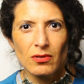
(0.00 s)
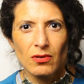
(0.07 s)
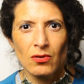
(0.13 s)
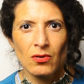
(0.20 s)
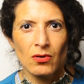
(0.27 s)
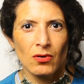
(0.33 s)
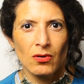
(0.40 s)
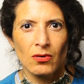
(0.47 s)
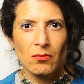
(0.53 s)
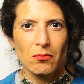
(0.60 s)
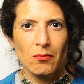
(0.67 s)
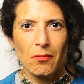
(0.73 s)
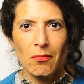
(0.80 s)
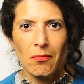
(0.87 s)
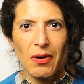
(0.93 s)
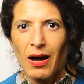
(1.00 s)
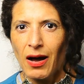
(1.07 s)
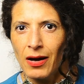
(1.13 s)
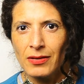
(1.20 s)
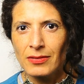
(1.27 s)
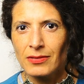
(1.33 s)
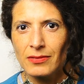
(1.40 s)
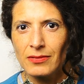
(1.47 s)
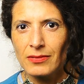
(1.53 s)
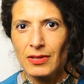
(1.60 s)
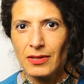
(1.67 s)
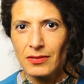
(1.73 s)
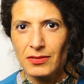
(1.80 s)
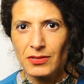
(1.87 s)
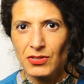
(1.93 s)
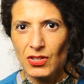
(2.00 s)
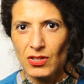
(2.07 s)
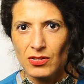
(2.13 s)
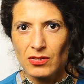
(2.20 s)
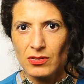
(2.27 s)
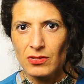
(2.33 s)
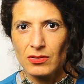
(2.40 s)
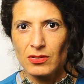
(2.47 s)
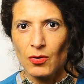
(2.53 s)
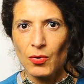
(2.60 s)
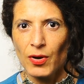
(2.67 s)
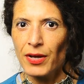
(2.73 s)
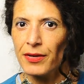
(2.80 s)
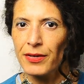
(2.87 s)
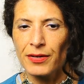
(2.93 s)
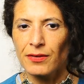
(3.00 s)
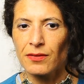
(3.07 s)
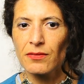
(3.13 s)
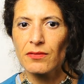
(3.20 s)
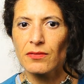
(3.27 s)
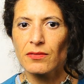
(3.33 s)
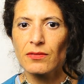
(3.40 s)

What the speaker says: or bad. That's just the way it is.